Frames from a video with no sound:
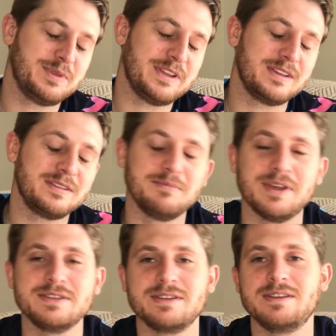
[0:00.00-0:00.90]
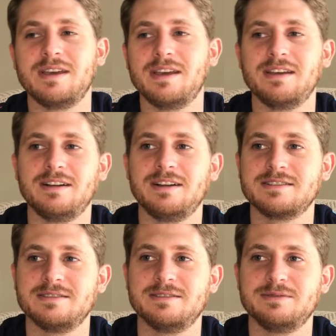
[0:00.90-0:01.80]
being busy and
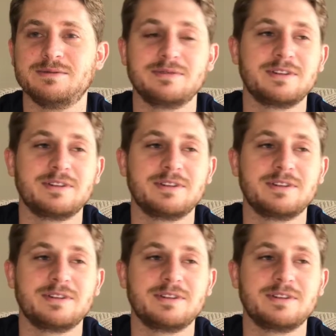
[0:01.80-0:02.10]
also